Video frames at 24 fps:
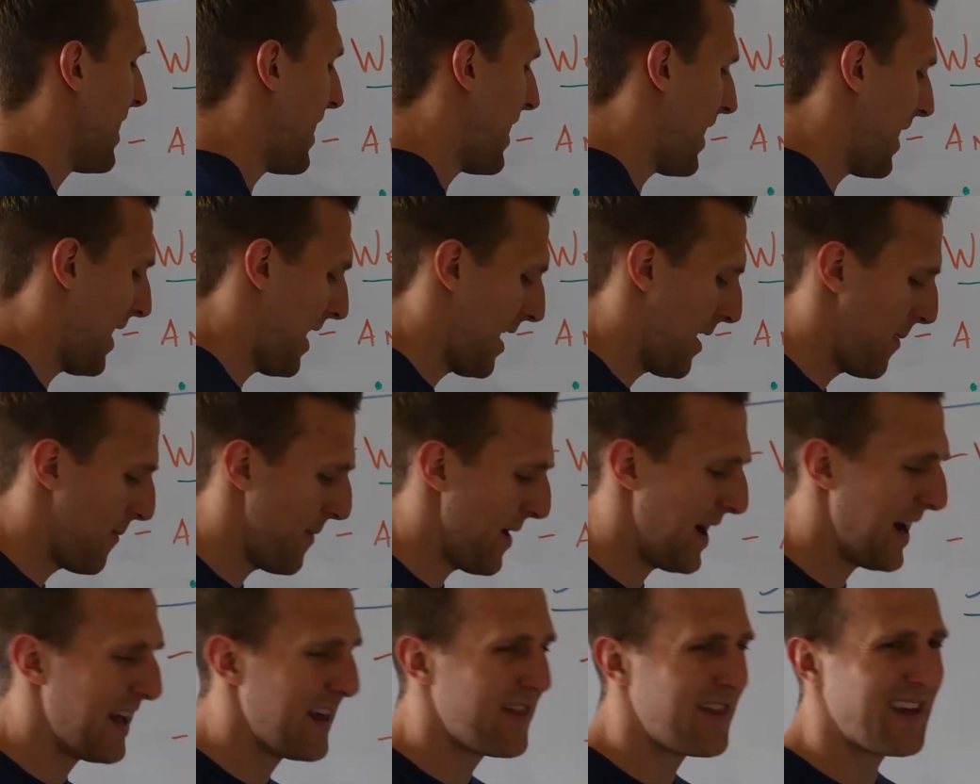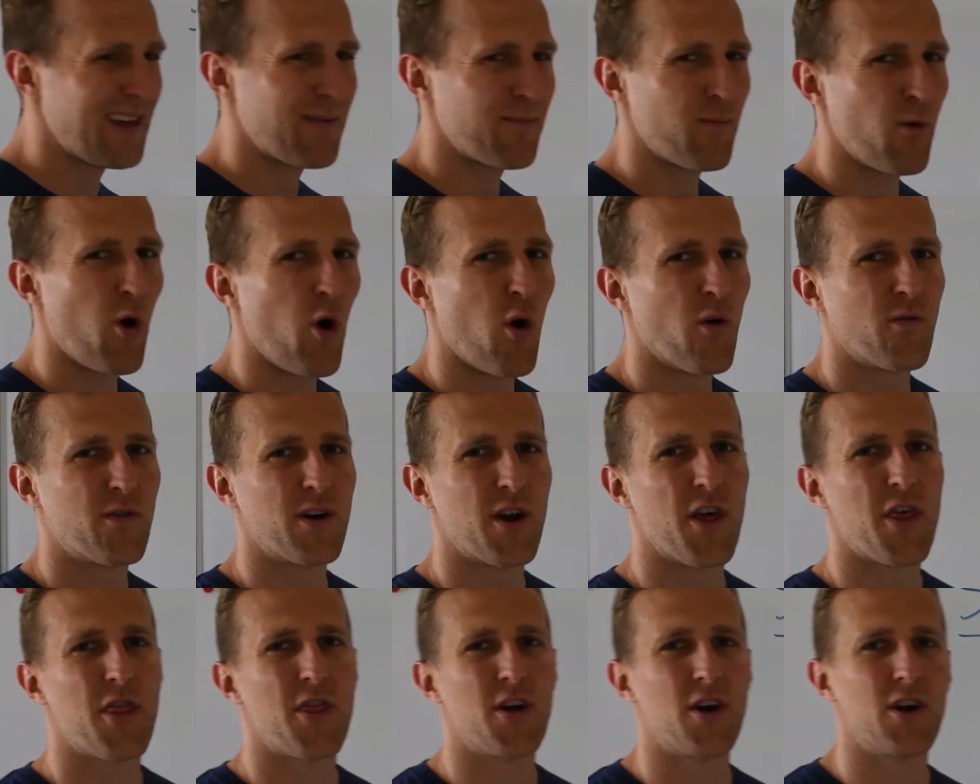Anything
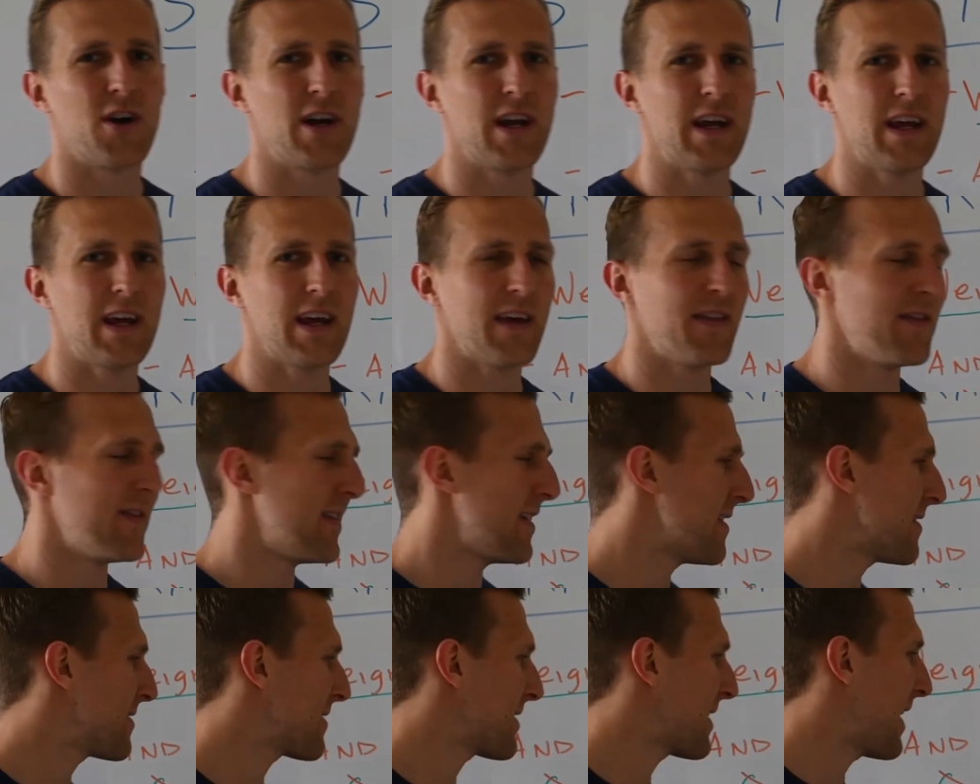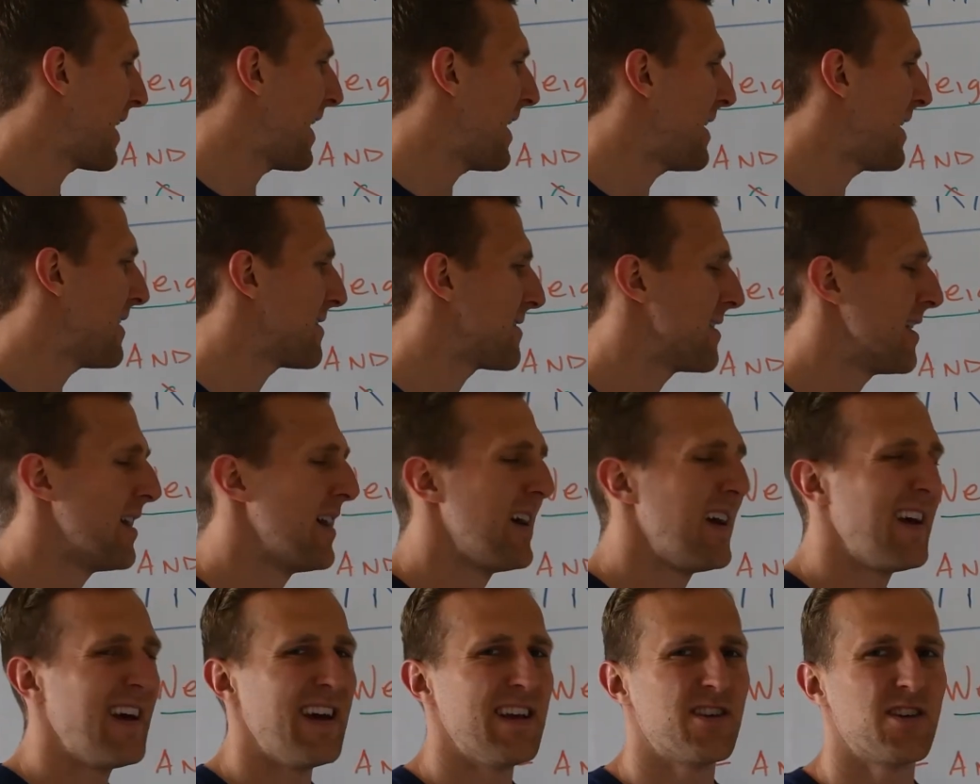over 30 in this case
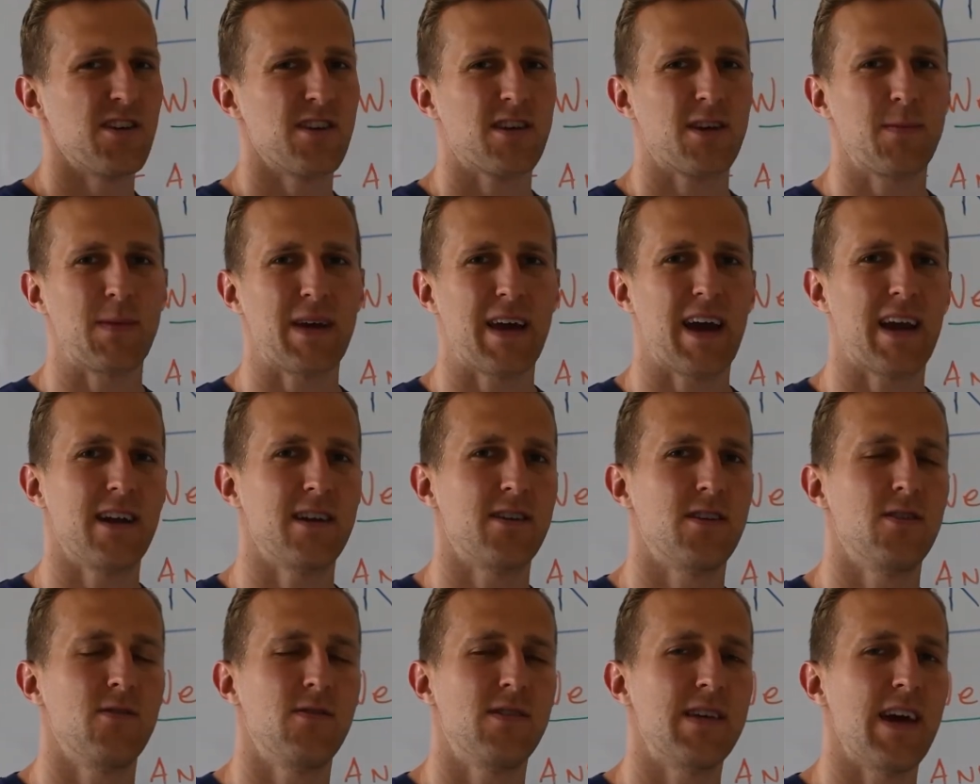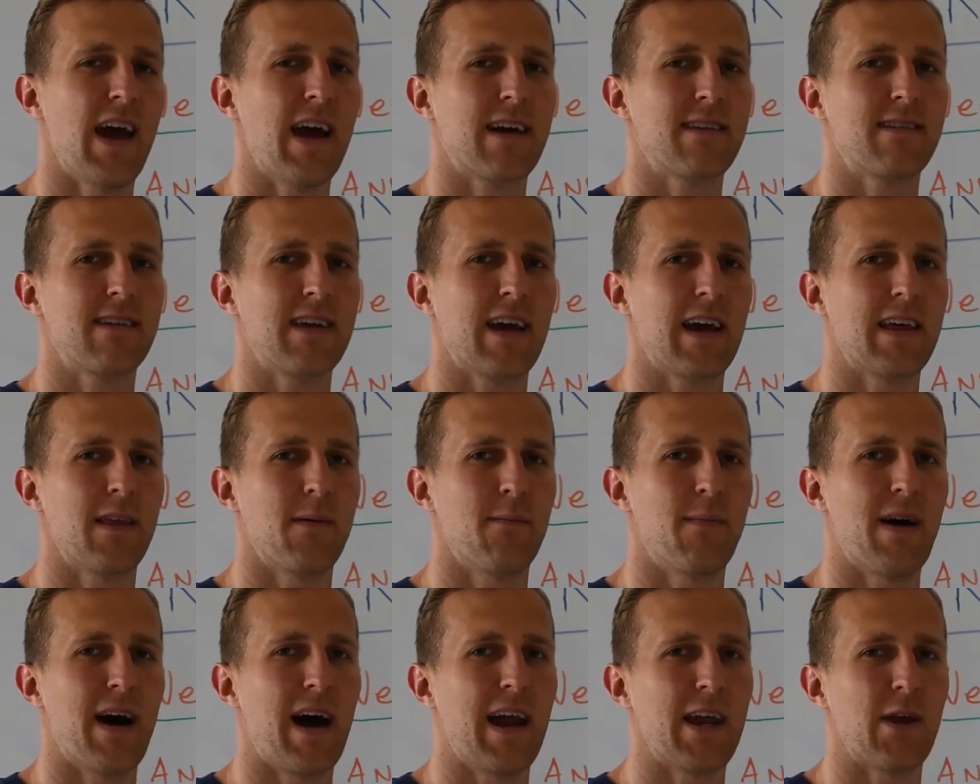is just going to be kind of too taxing on the
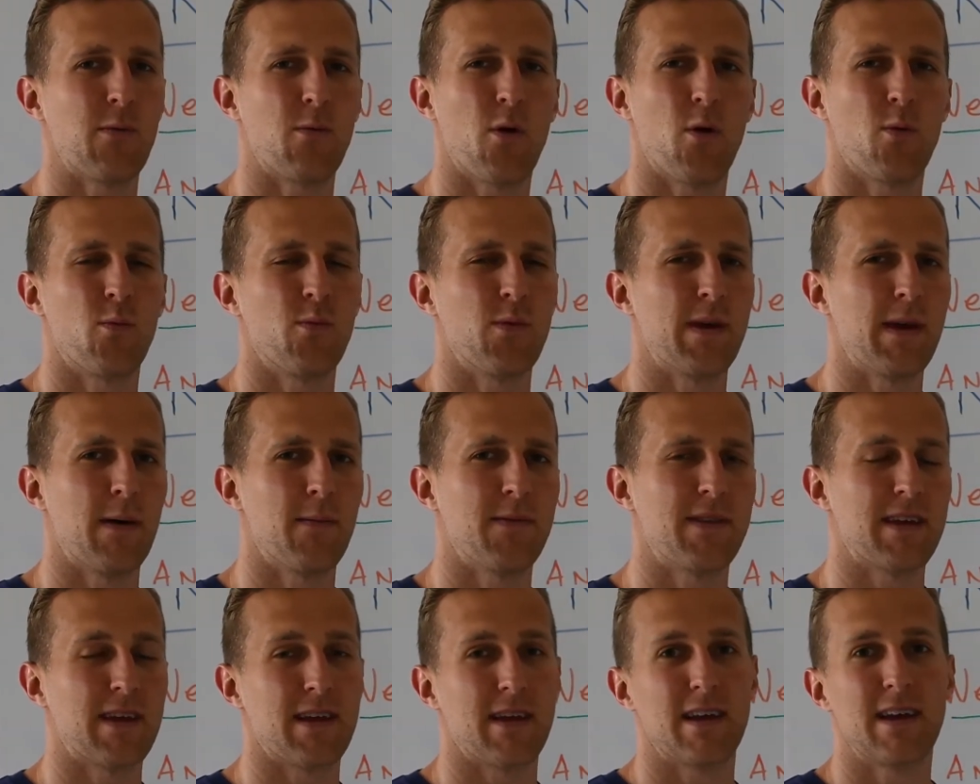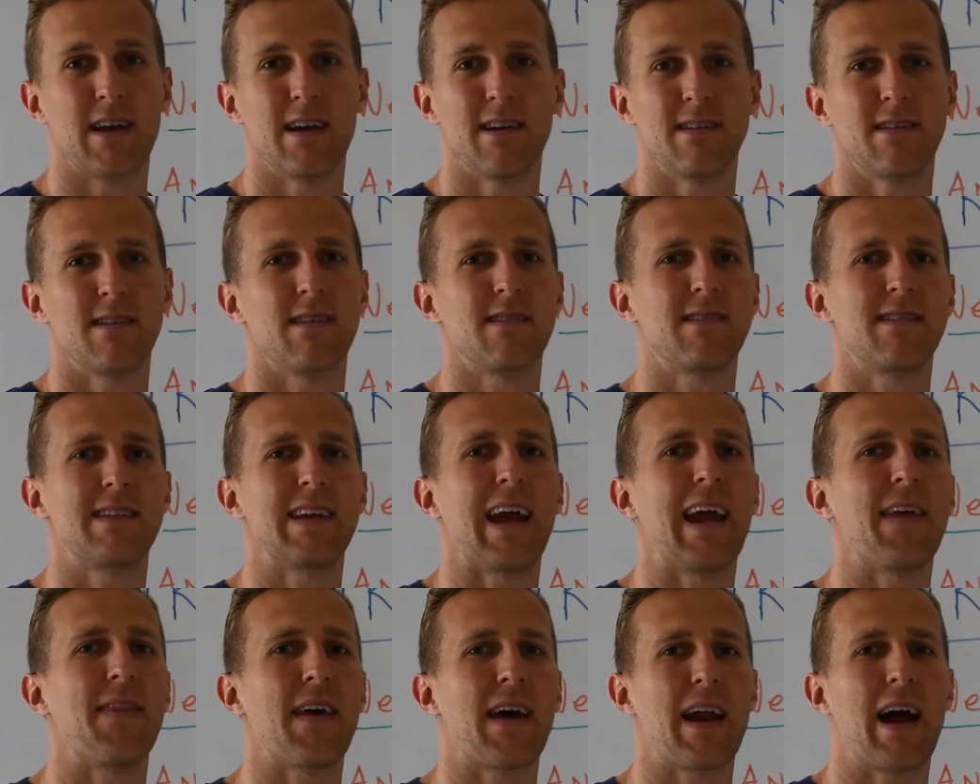body. You won't be able to
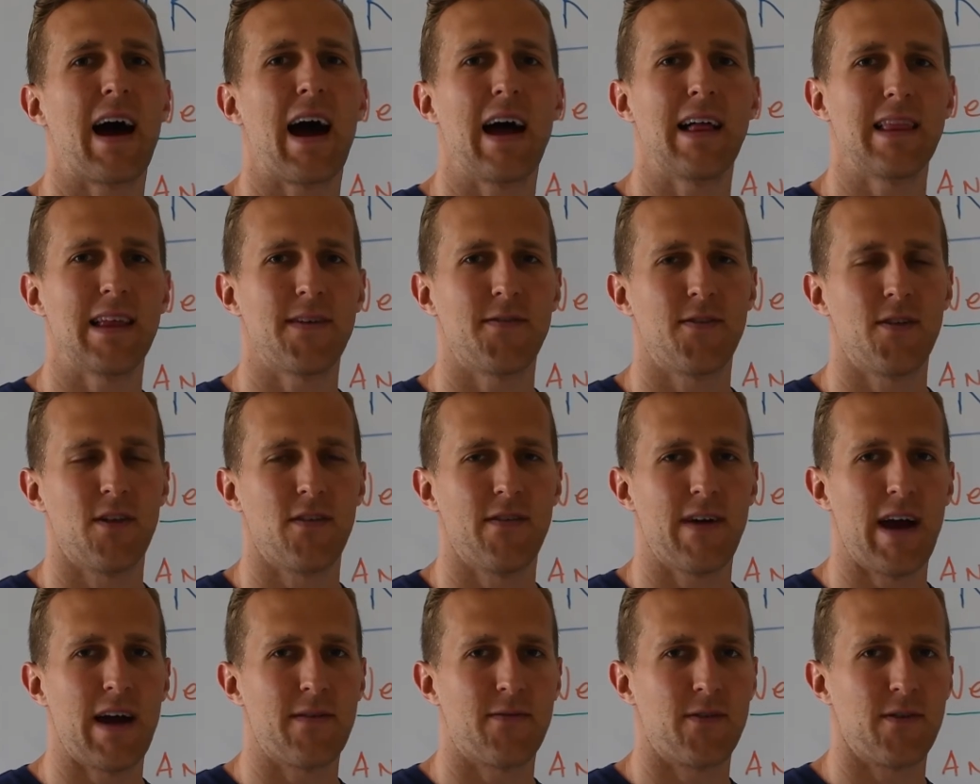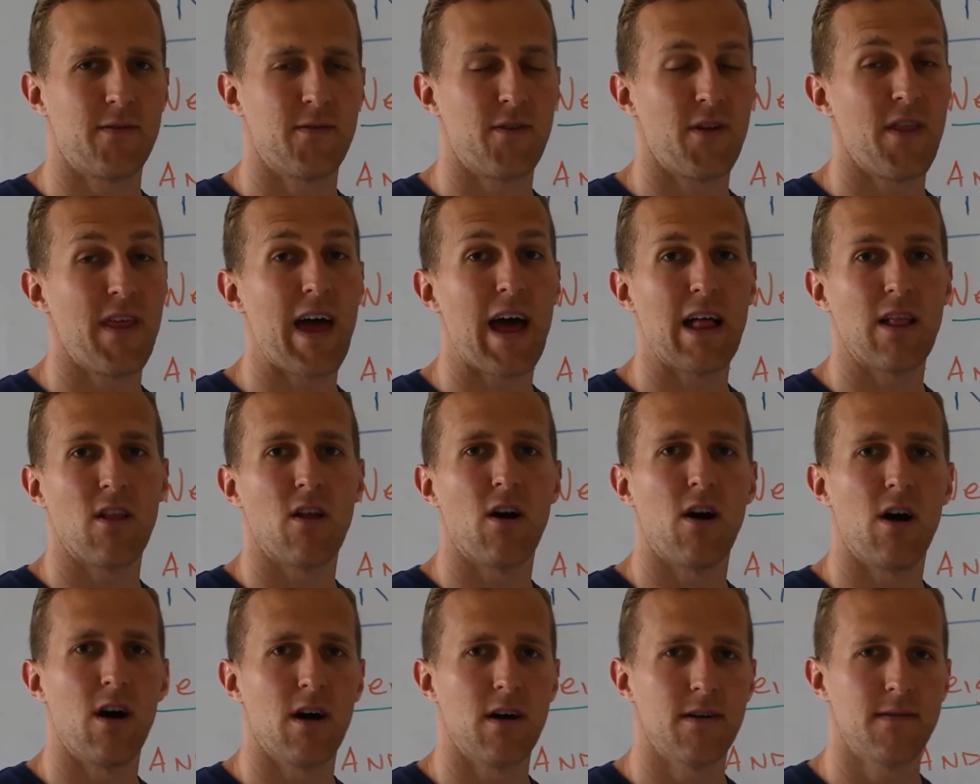sustain that high level of effort for that
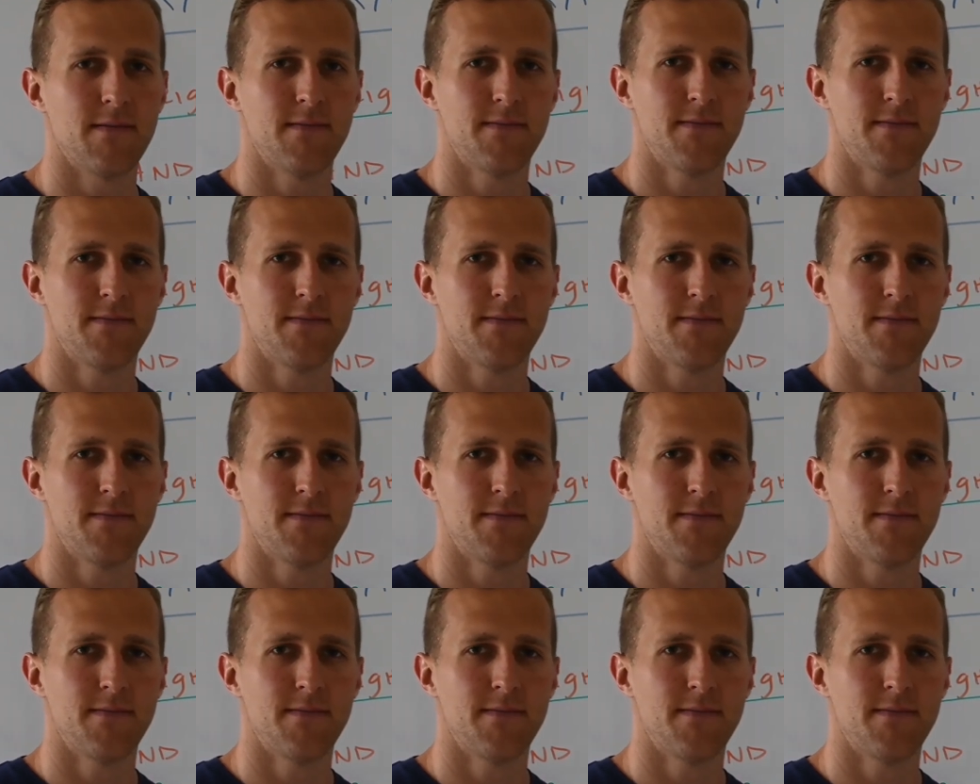long.